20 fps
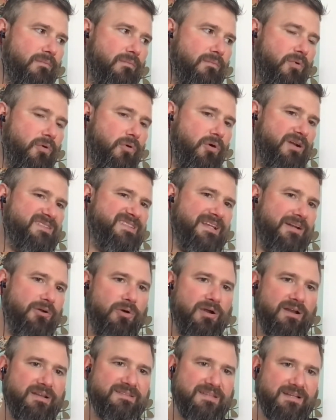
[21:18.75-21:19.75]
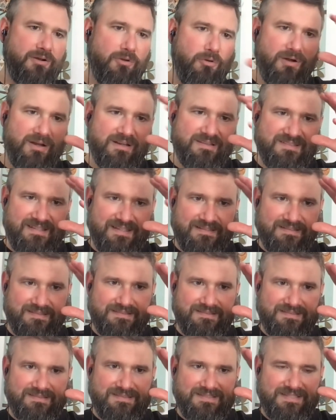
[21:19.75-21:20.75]
or is it
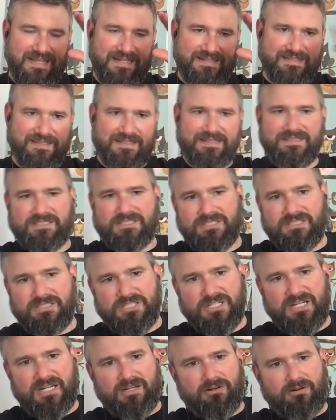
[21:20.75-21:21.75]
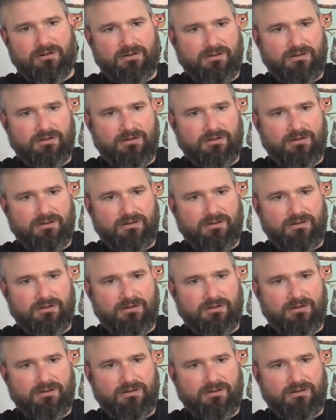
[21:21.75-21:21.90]
set to gender?